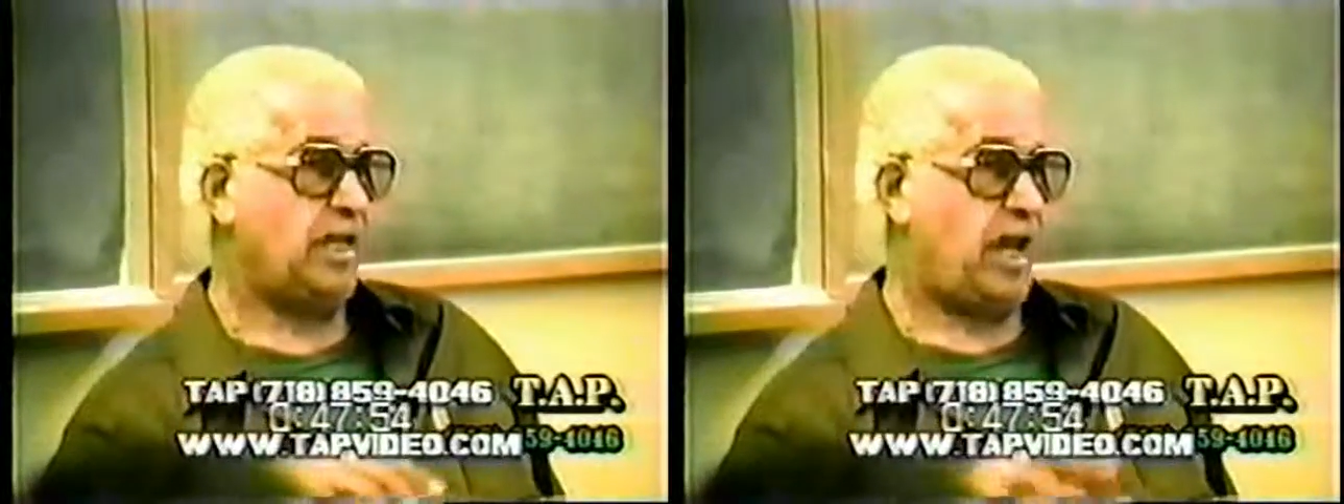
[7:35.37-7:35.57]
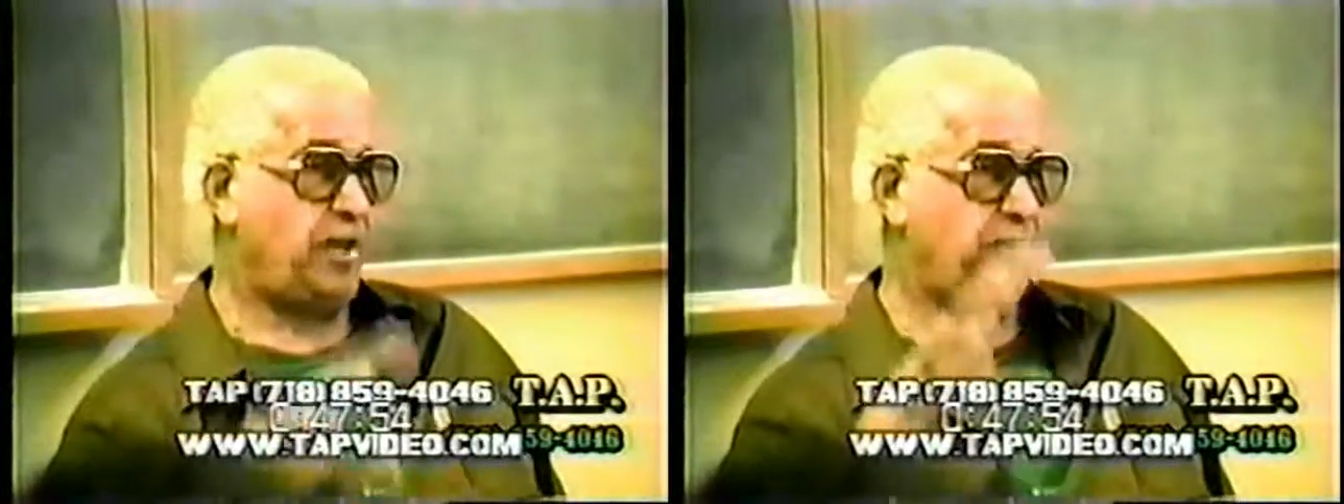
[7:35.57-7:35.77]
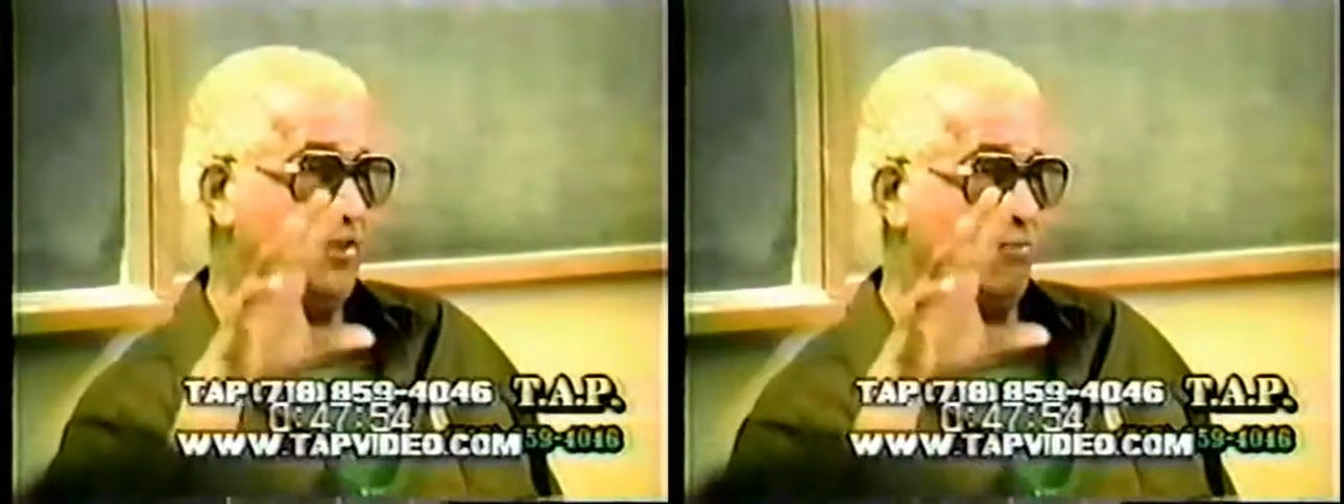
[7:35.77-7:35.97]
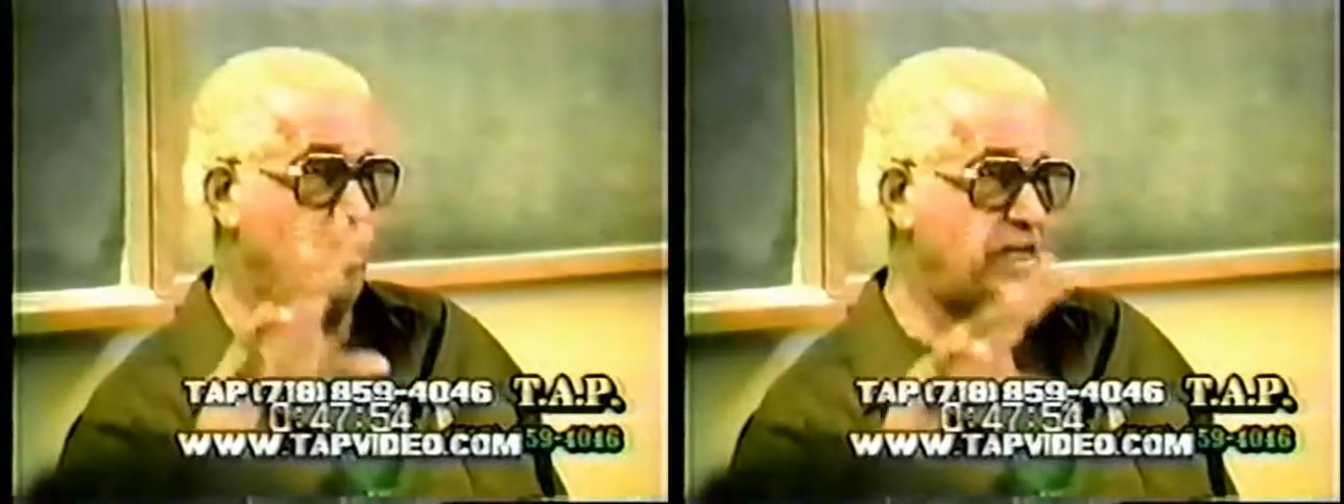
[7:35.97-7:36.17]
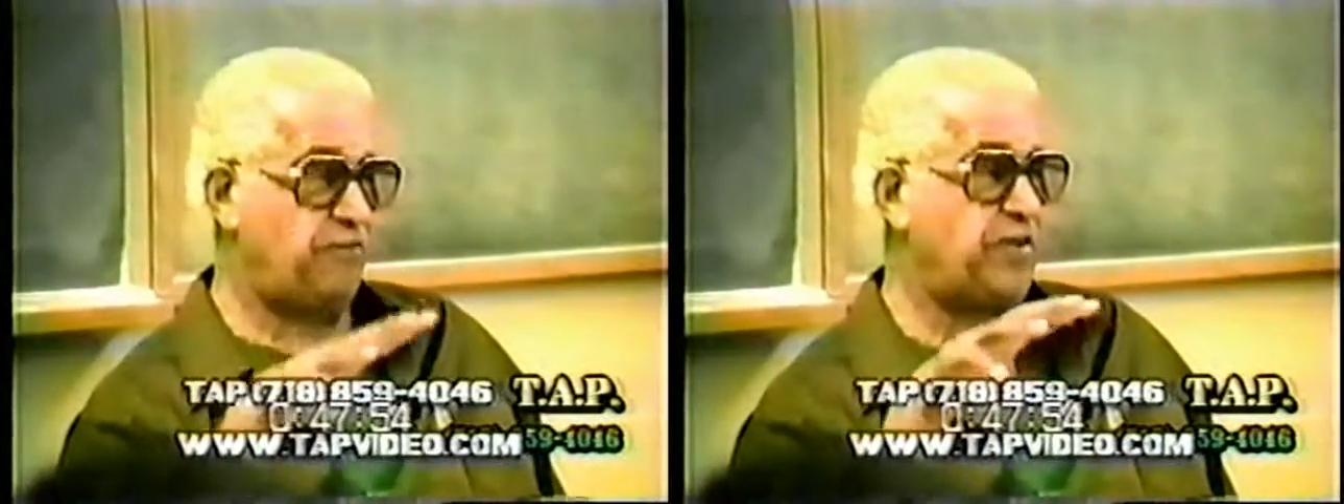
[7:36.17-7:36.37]
and that they were
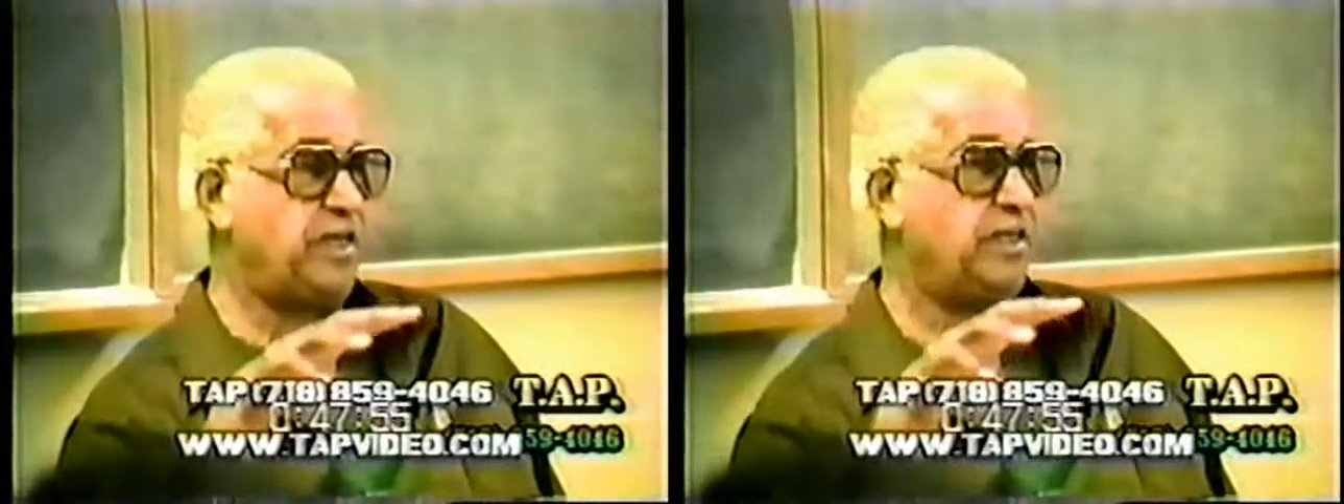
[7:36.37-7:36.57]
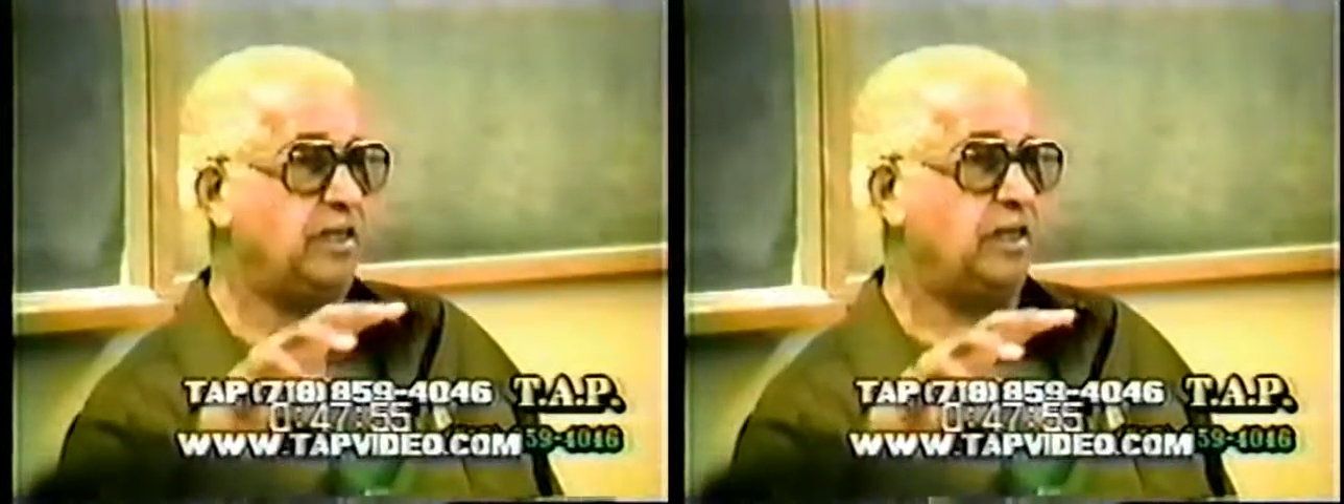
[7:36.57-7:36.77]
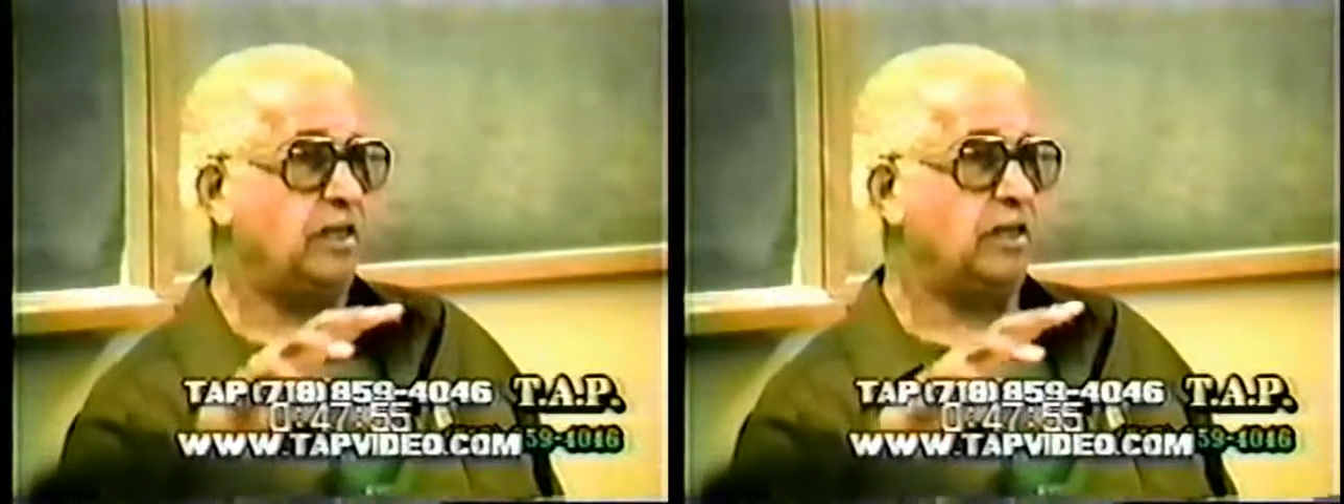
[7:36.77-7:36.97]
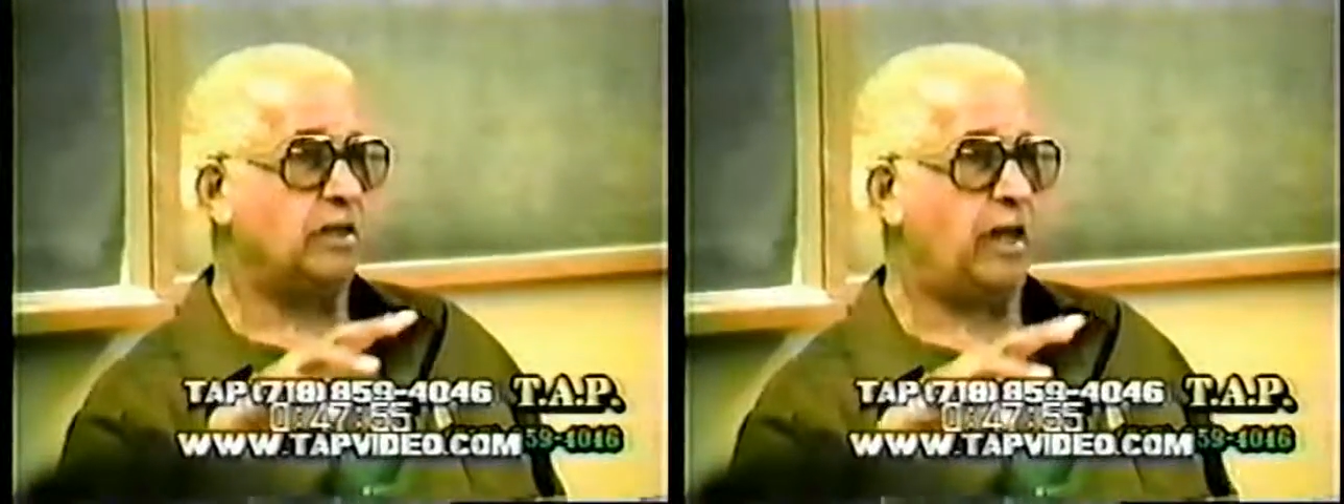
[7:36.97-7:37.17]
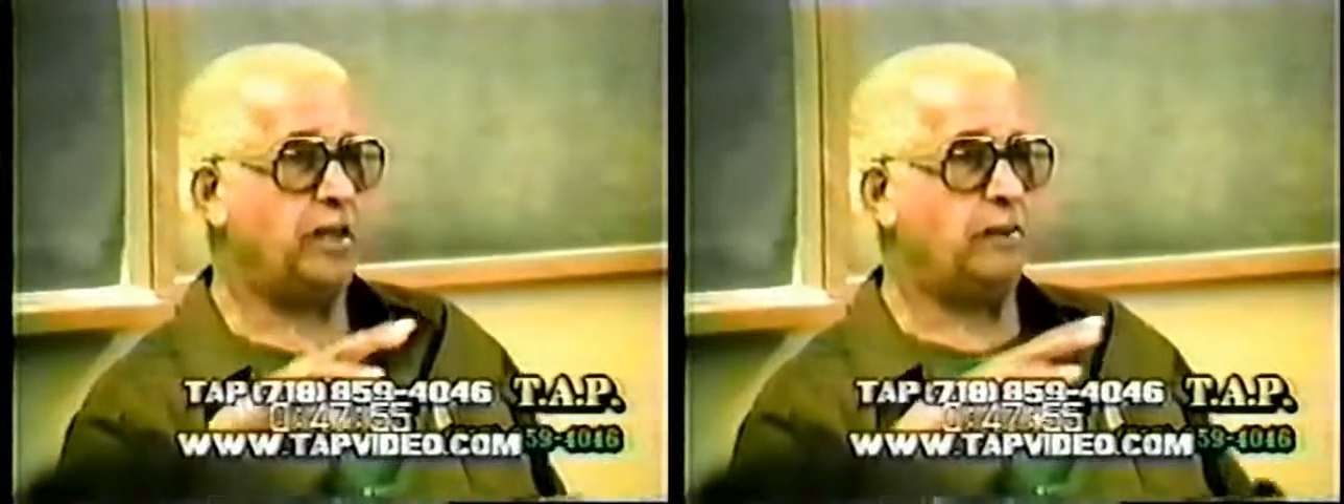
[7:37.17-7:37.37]
living
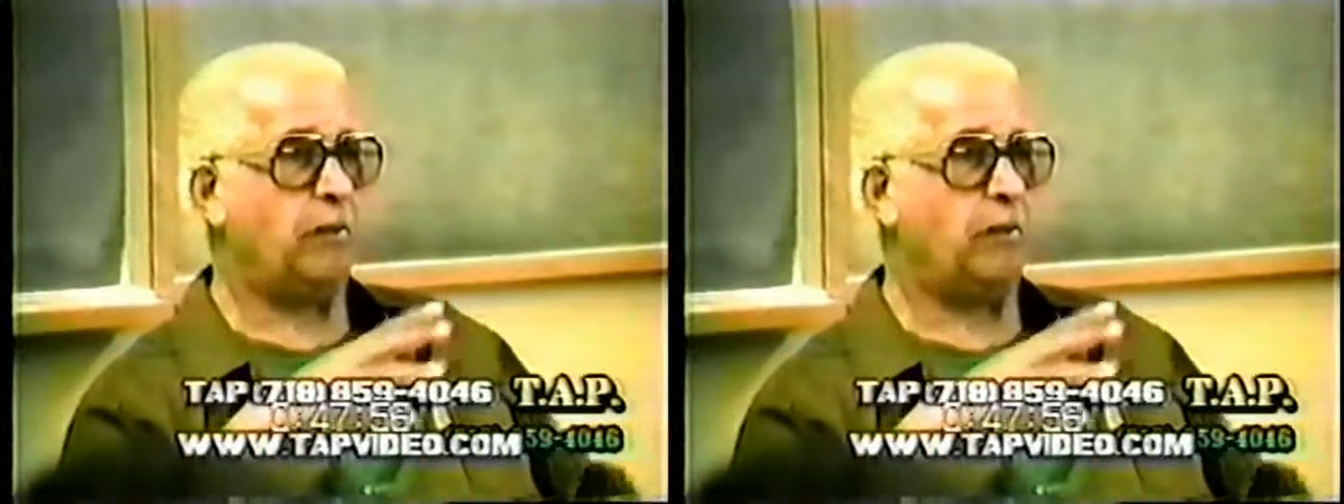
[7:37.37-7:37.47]
in